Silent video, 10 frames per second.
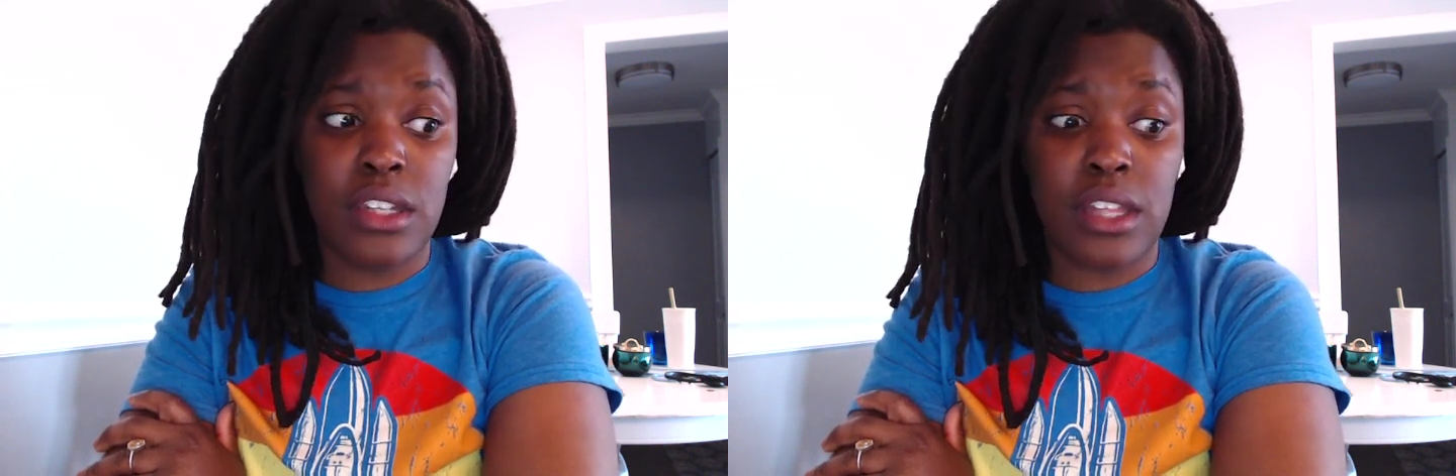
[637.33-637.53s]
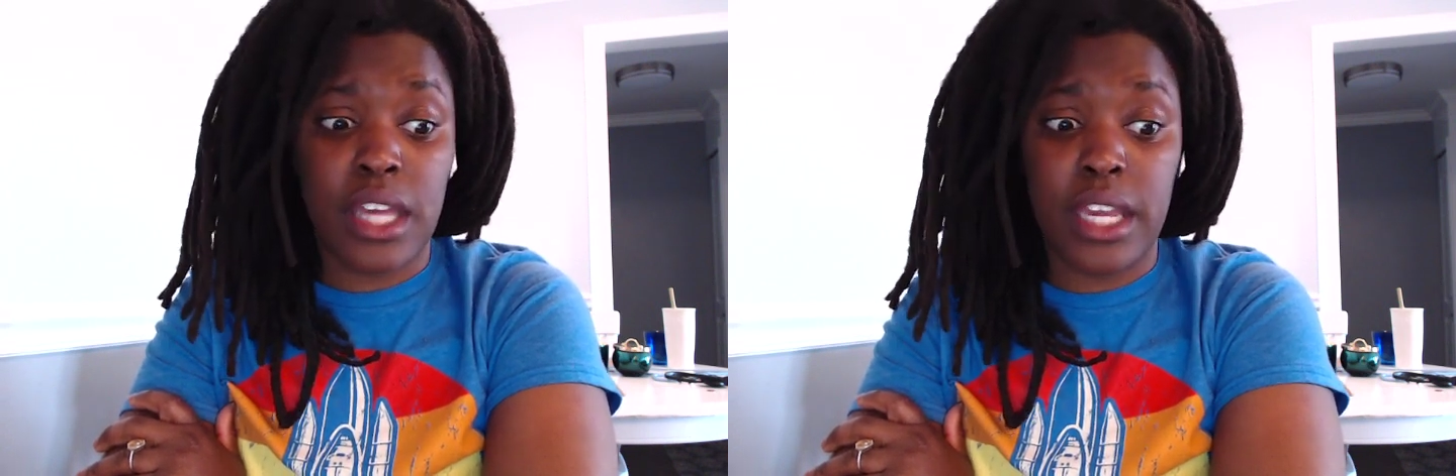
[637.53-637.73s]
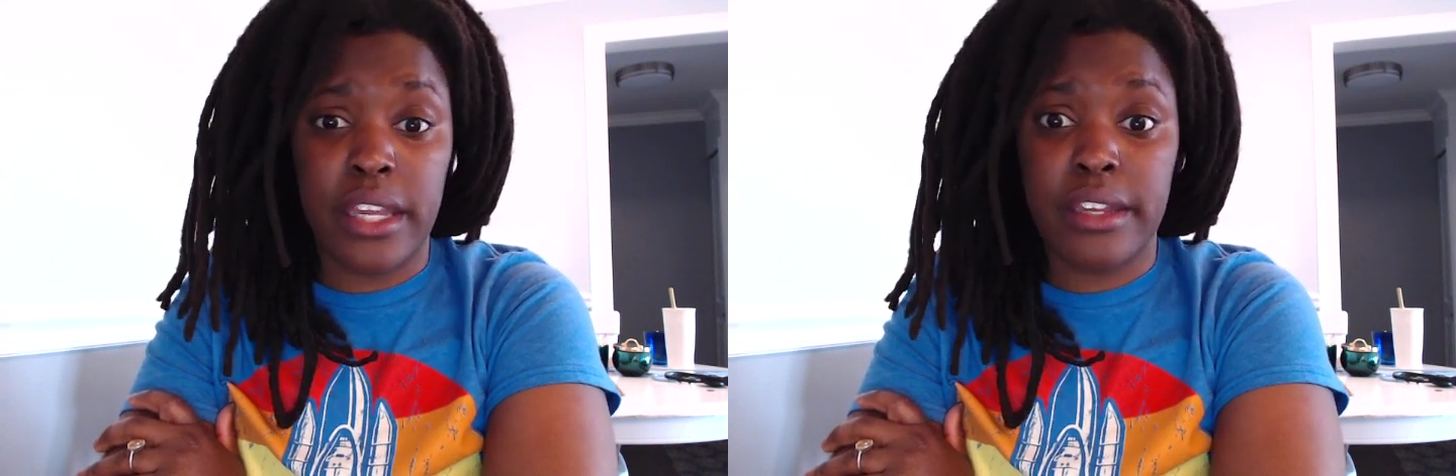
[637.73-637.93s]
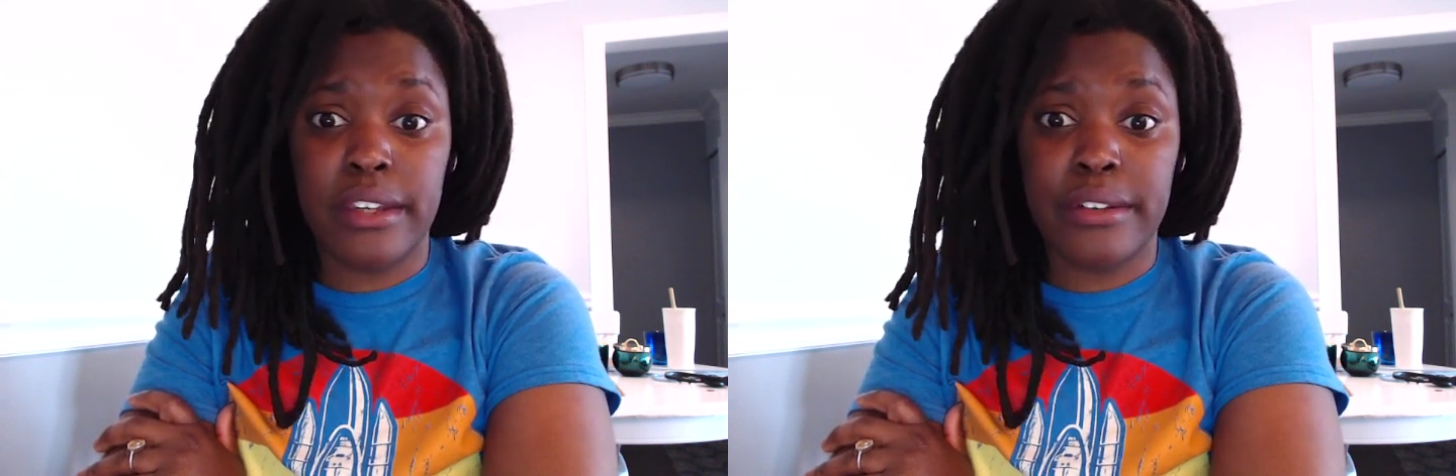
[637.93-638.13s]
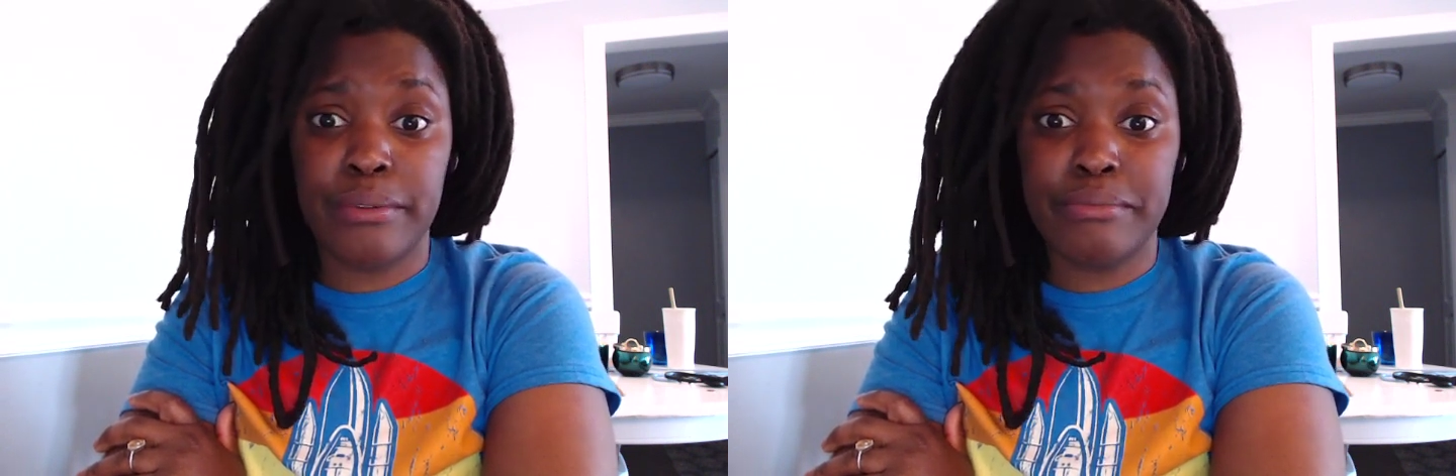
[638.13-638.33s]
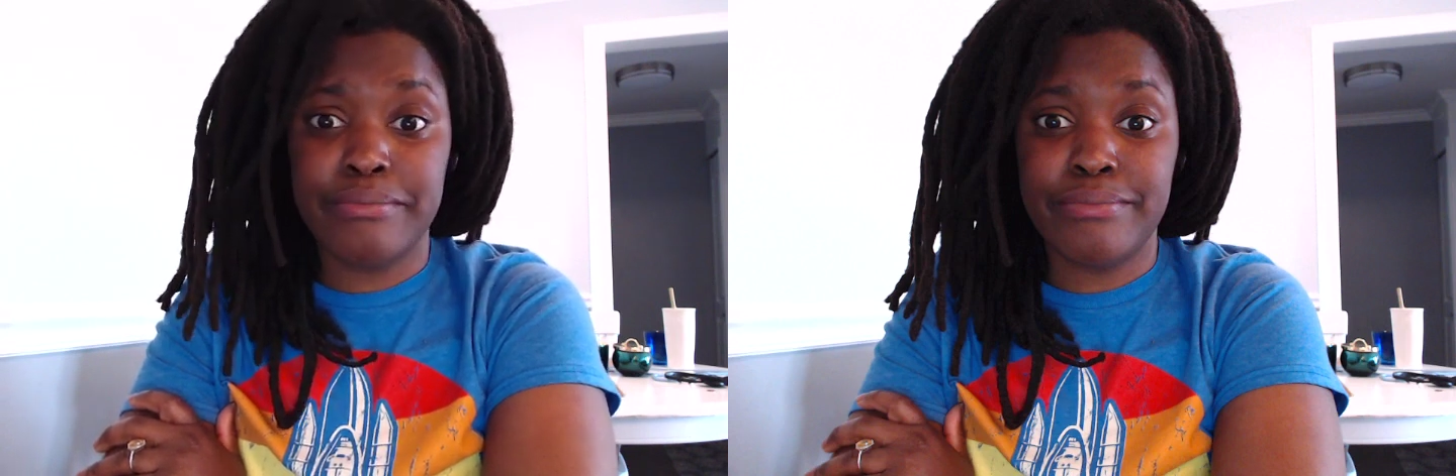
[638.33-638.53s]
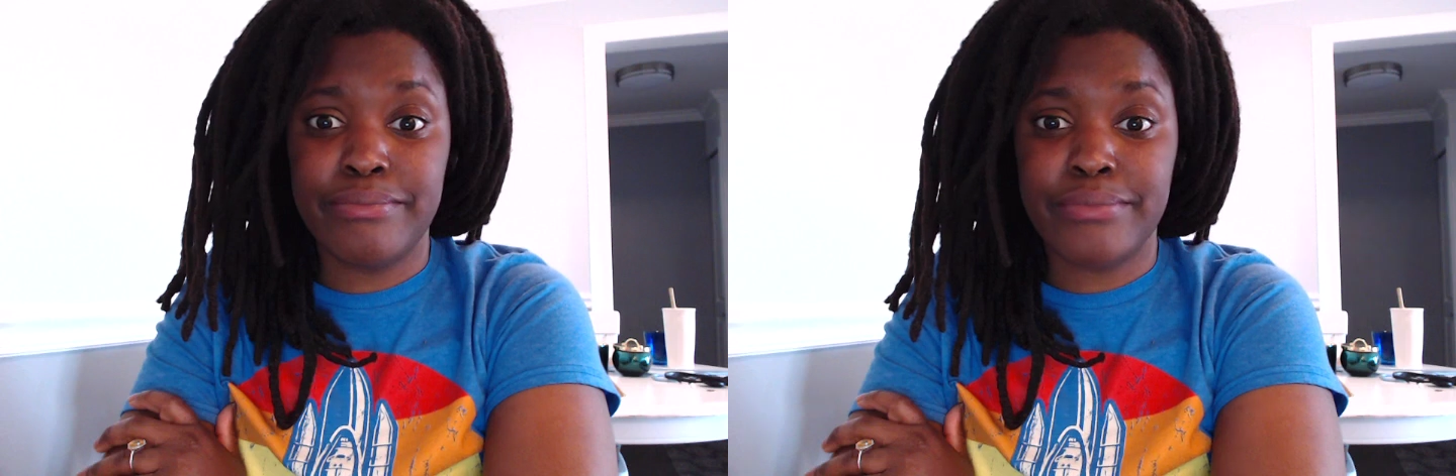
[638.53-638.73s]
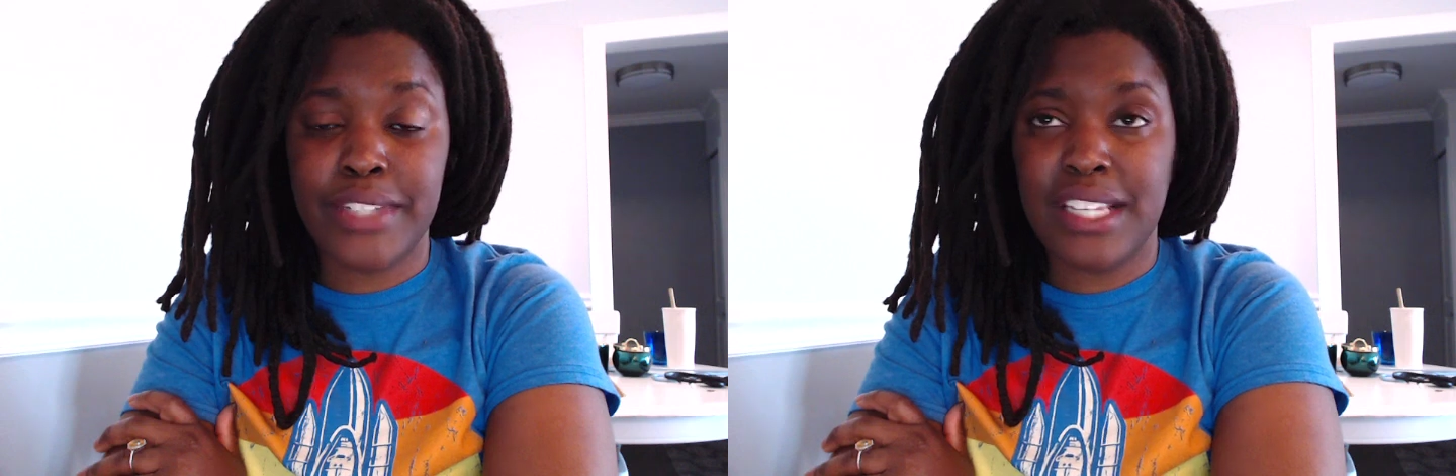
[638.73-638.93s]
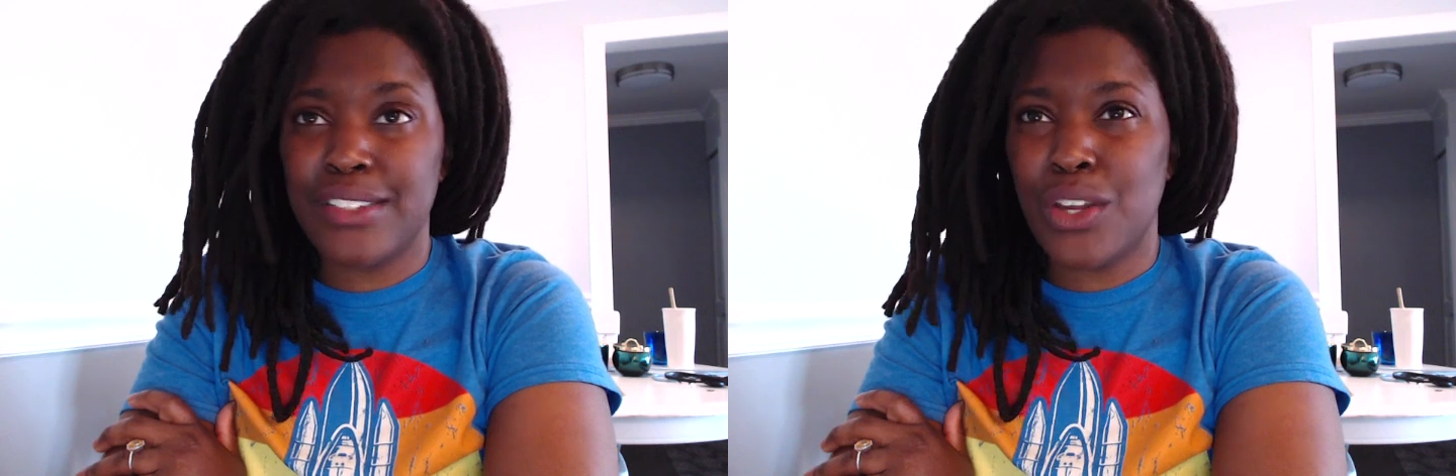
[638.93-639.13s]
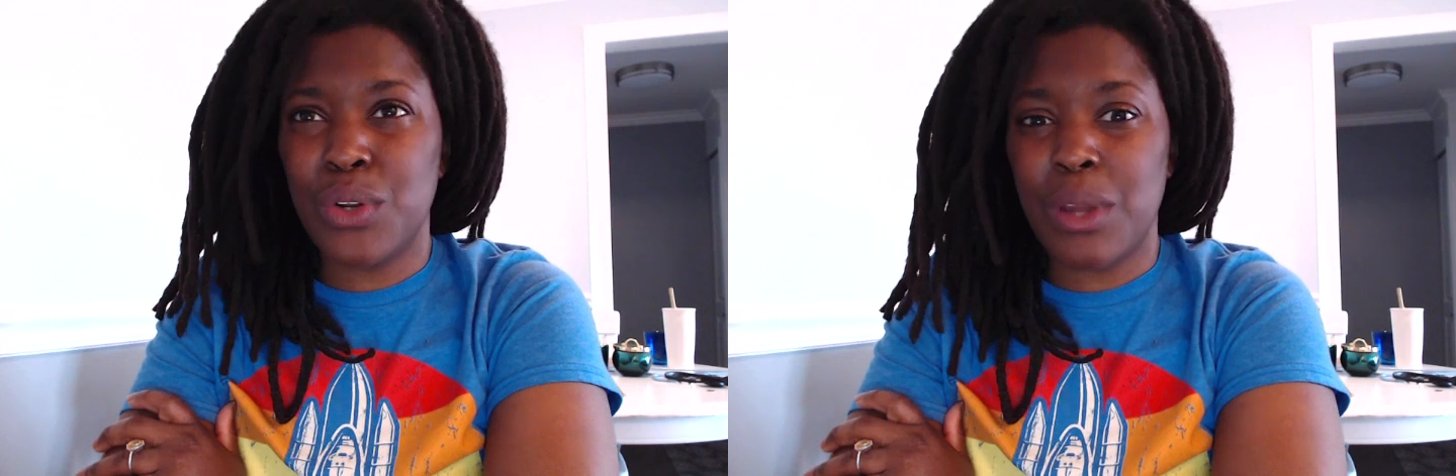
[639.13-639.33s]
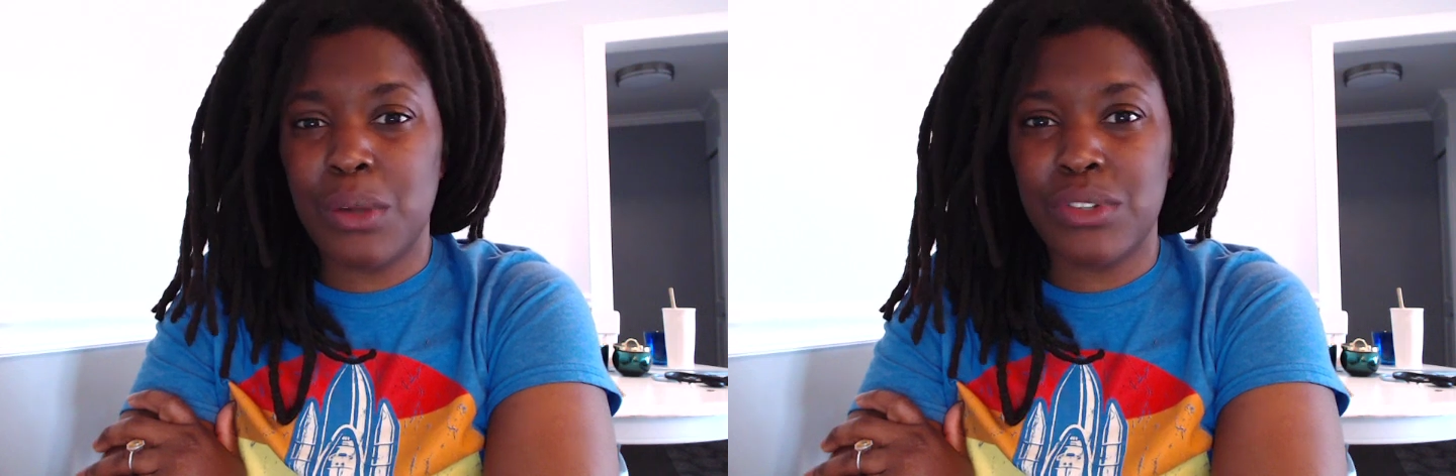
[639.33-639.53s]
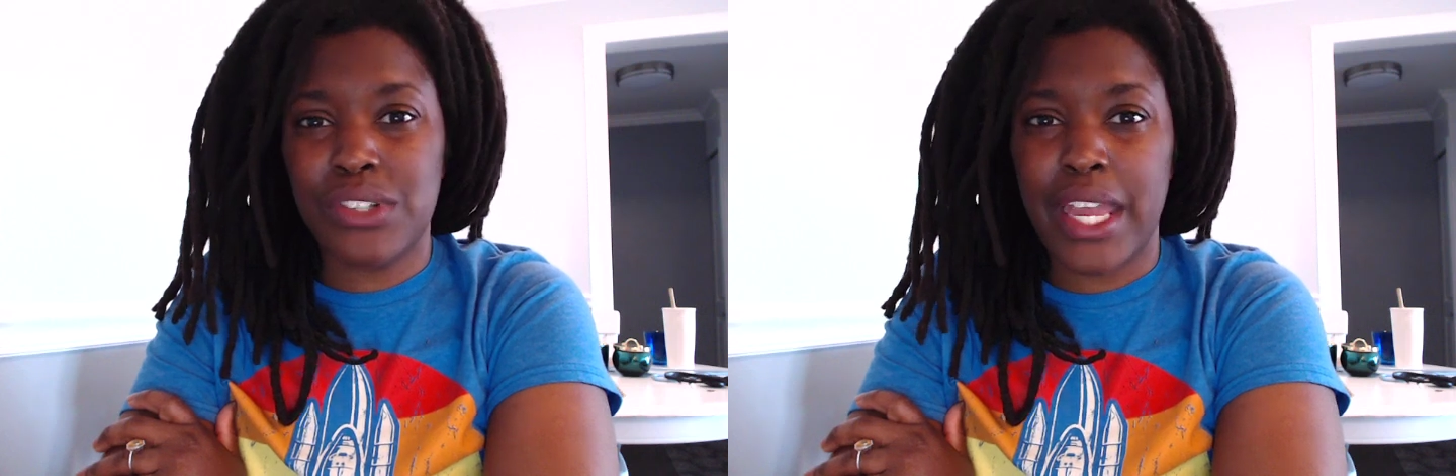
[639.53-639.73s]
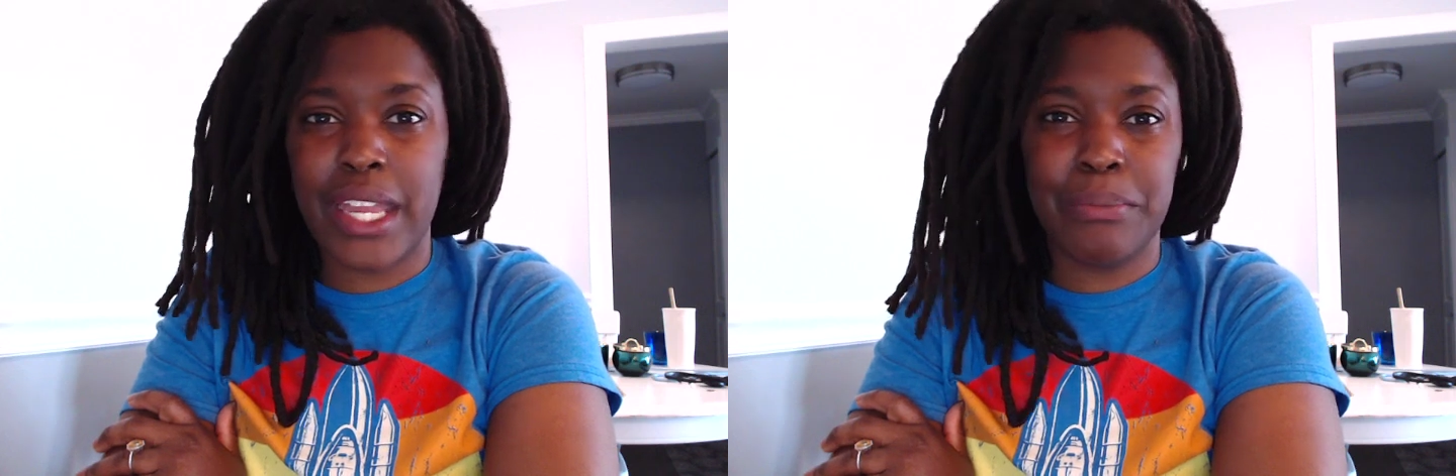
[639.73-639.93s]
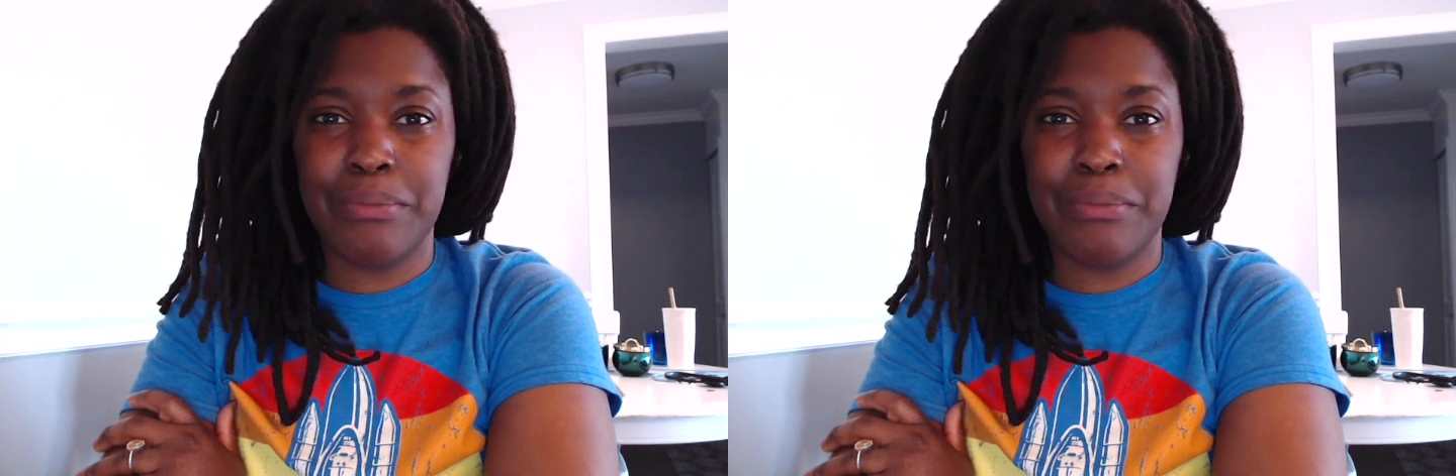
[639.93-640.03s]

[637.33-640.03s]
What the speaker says: Like, I told him, I was like,